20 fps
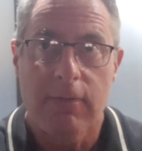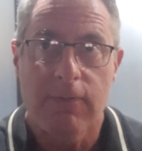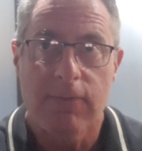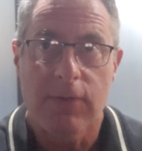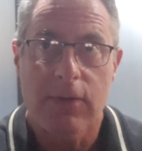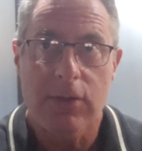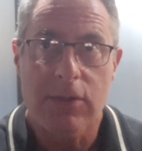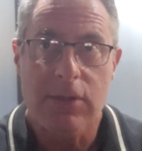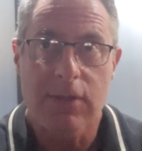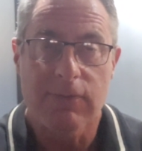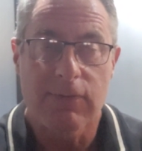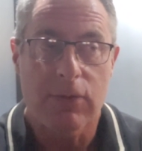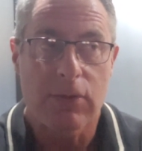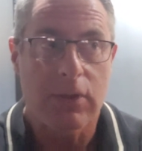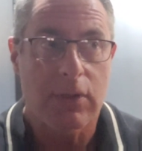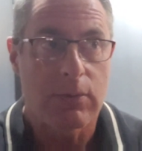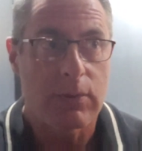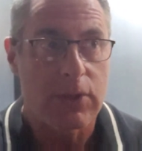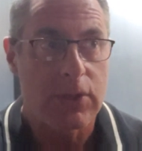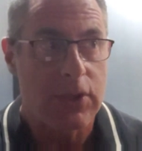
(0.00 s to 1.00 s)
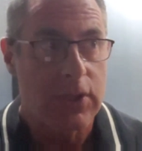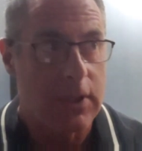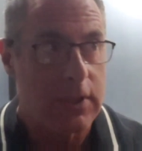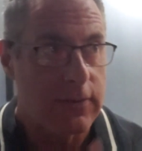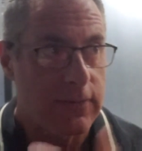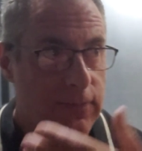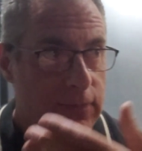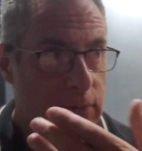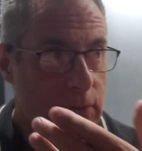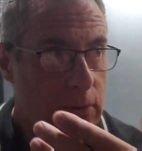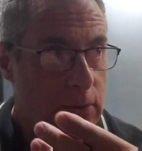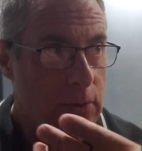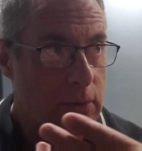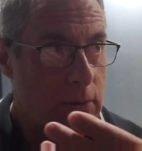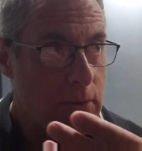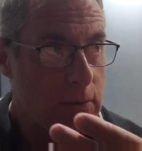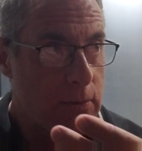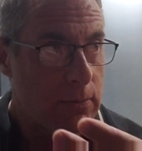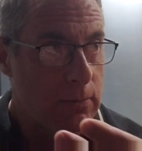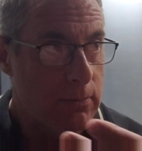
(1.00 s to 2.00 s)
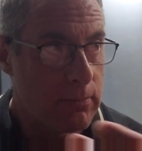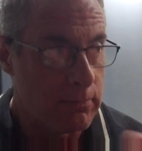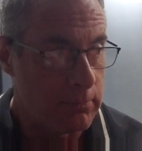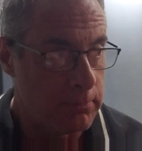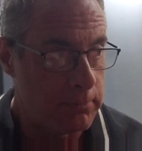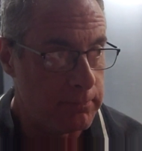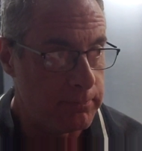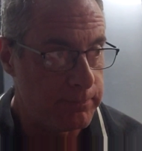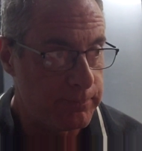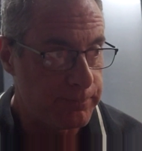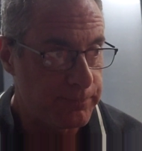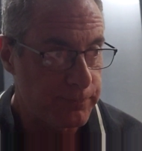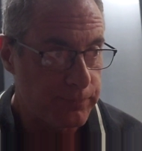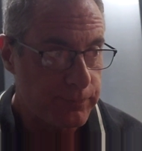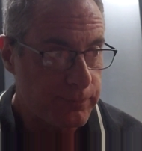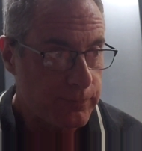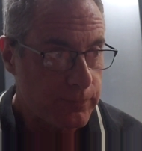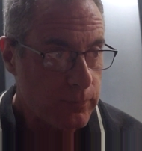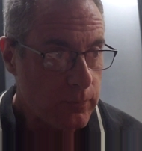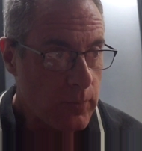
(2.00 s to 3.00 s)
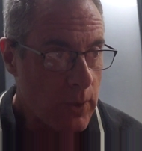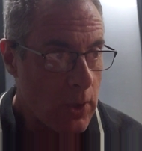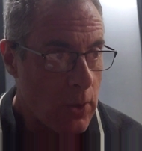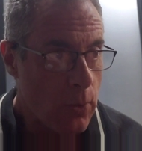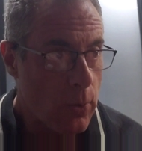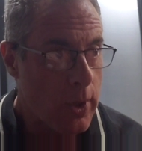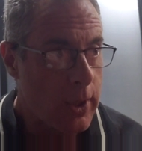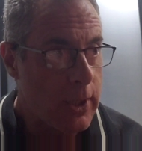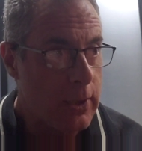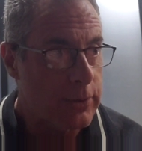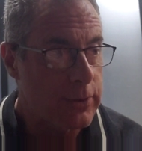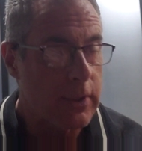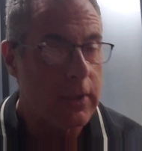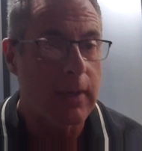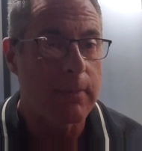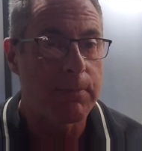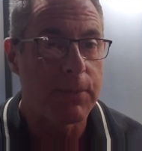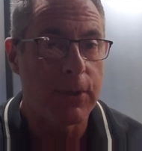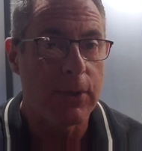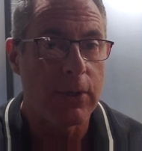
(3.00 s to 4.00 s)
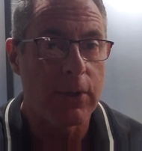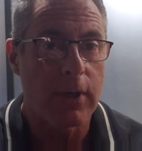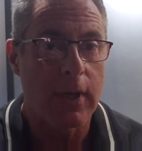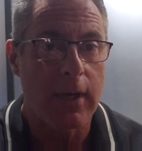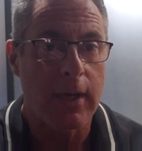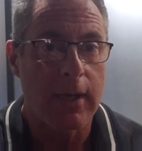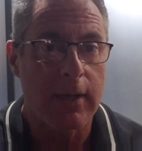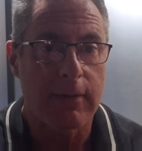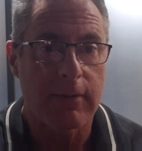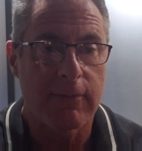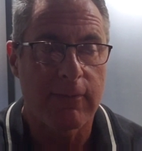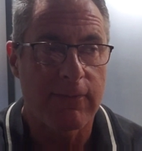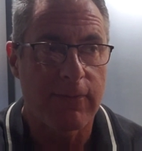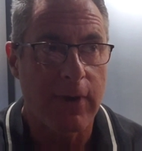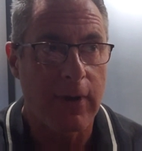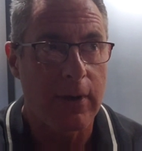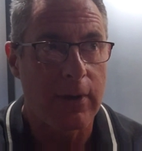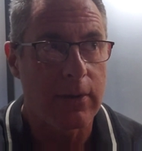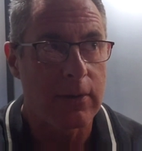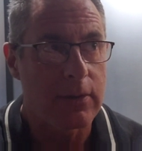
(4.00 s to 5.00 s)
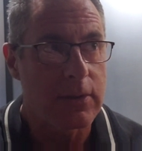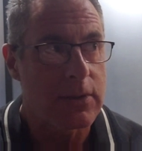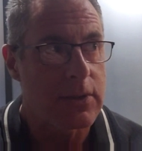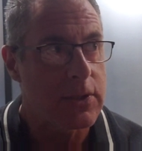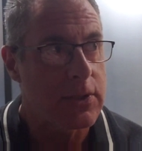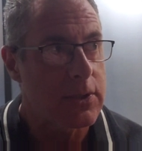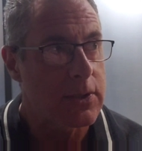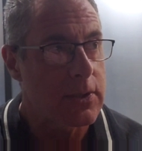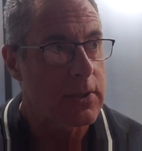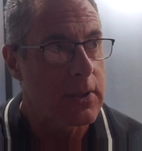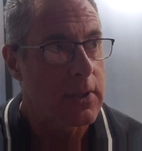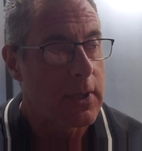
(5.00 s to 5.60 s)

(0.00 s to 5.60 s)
first of all, it was just for working on the computer, phones,